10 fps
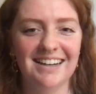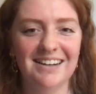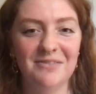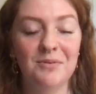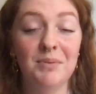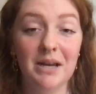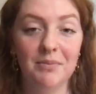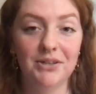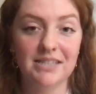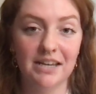would be
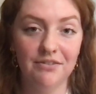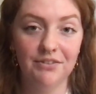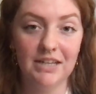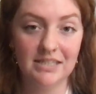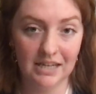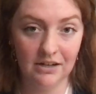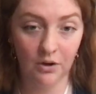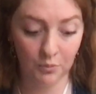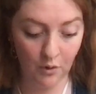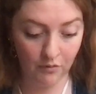able to safely send a
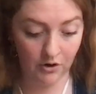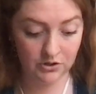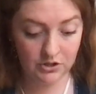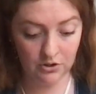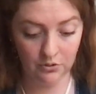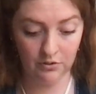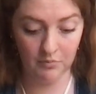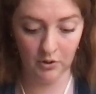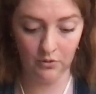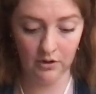rover to the
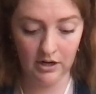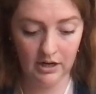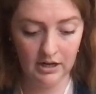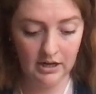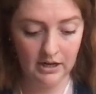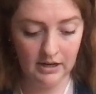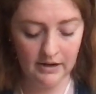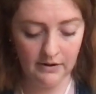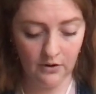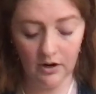moon,
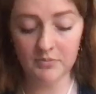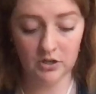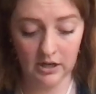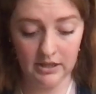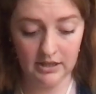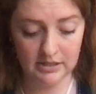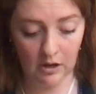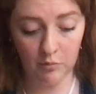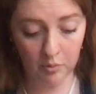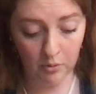the
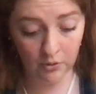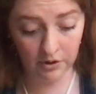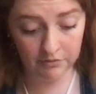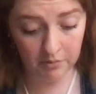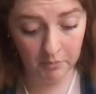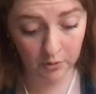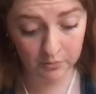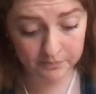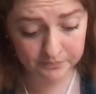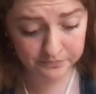South Pole of the moon.
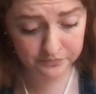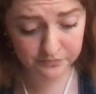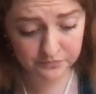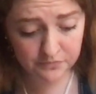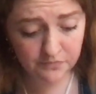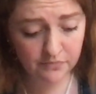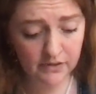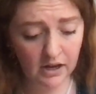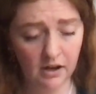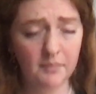
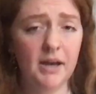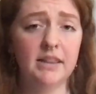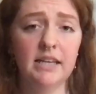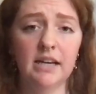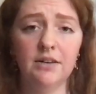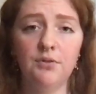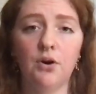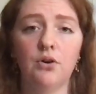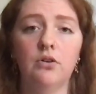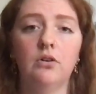At the end of the
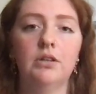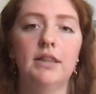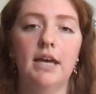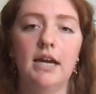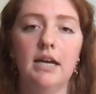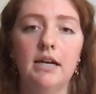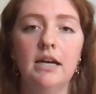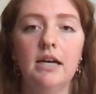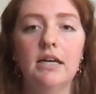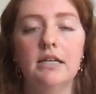article, they
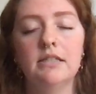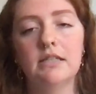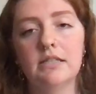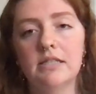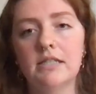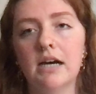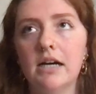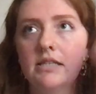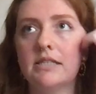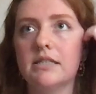
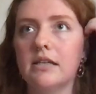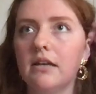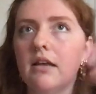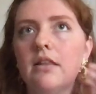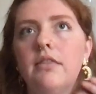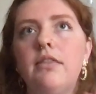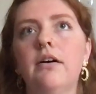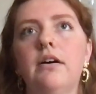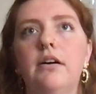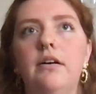discussed
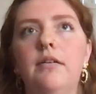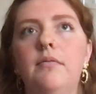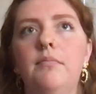the